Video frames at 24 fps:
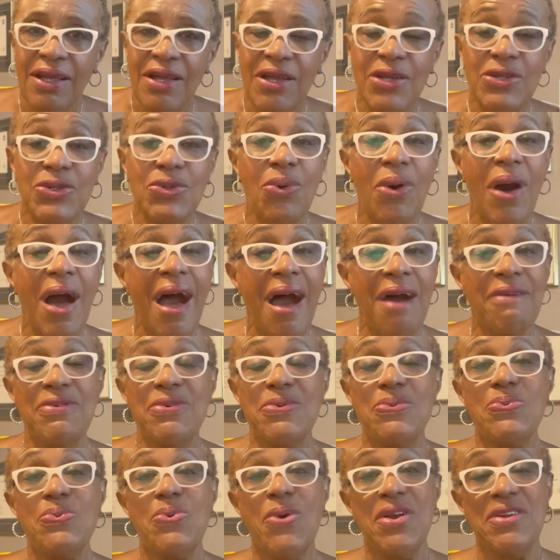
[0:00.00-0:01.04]
So have a
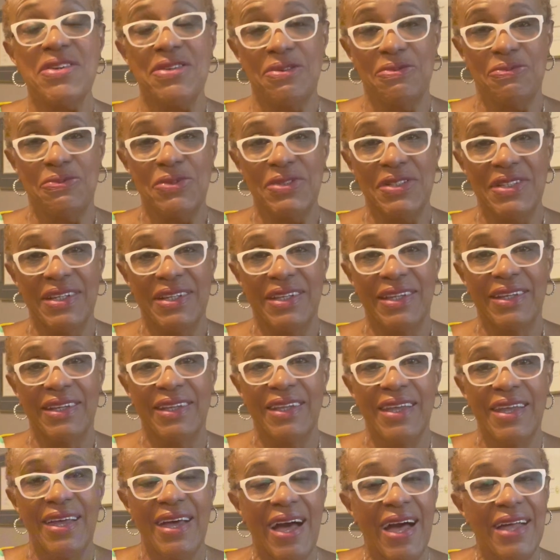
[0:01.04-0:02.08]
wonderful day
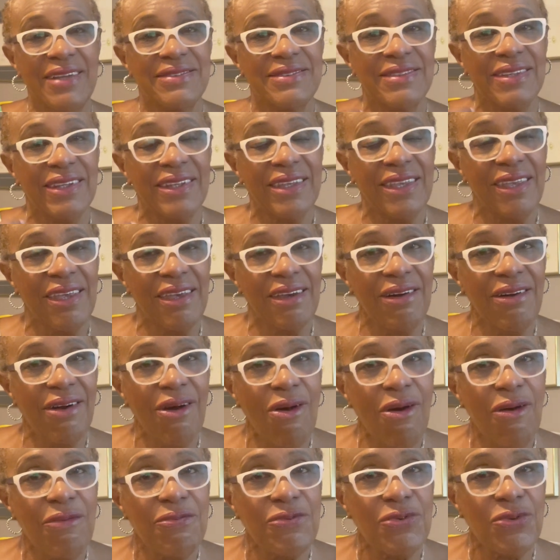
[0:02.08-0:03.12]
and take care
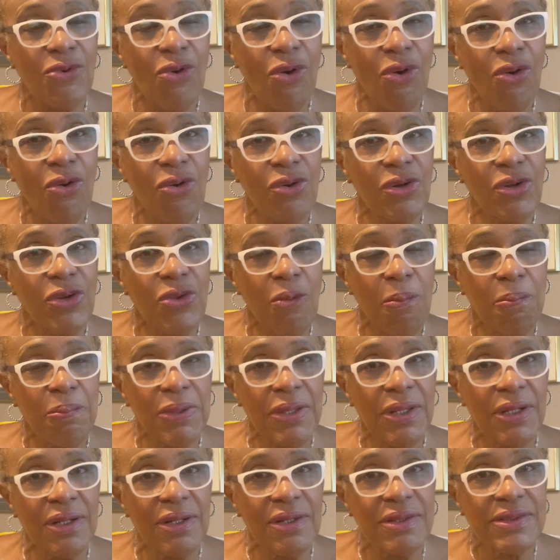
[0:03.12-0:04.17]
of all your
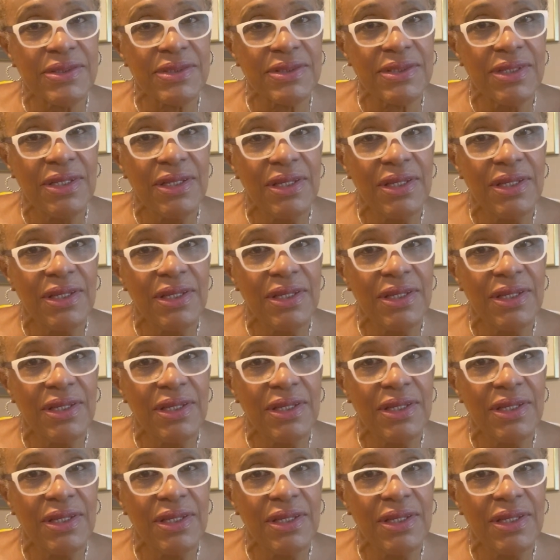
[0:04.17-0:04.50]
pillars.